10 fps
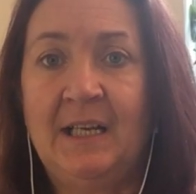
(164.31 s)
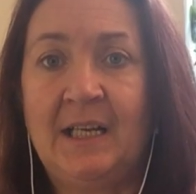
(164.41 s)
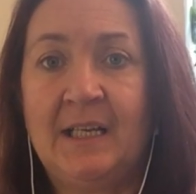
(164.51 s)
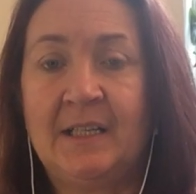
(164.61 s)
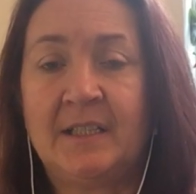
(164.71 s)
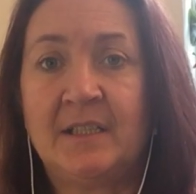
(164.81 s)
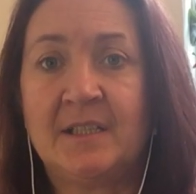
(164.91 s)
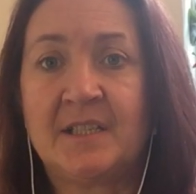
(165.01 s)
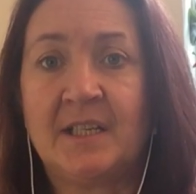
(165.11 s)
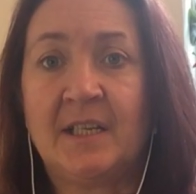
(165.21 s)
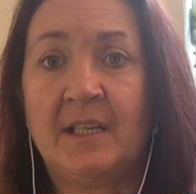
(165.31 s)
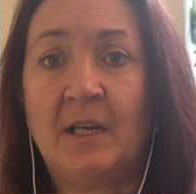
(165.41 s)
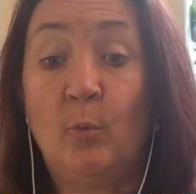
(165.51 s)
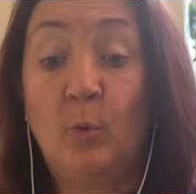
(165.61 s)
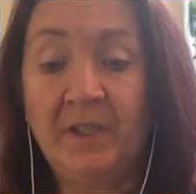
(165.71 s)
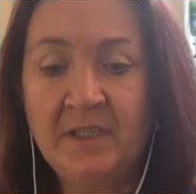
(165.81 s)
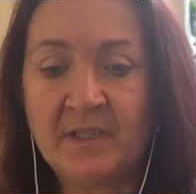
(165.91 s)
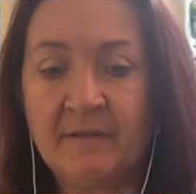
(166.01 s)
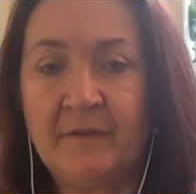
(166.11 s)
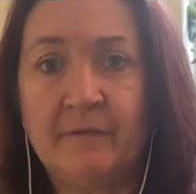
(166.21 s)
And I
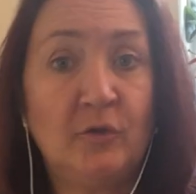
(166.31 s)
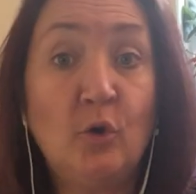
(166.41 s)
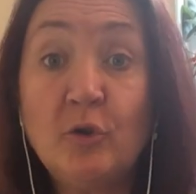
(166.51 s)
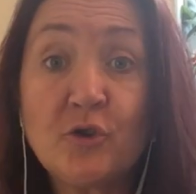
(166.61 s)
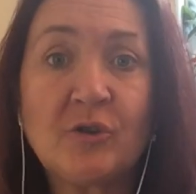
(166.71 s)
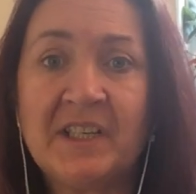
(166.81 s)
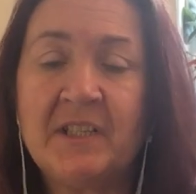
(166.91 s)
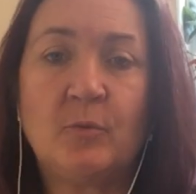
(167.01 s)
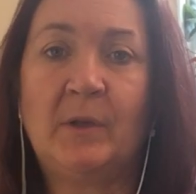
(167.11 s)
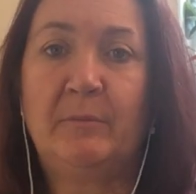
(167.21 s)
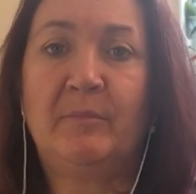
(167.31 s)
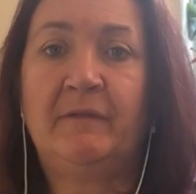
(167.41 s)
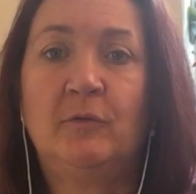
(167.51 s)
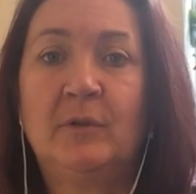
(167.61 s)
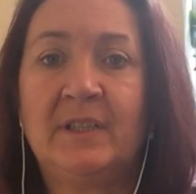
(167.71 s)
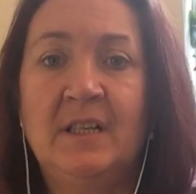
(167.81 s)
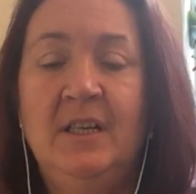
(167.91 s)
wonder if you've not tried one before,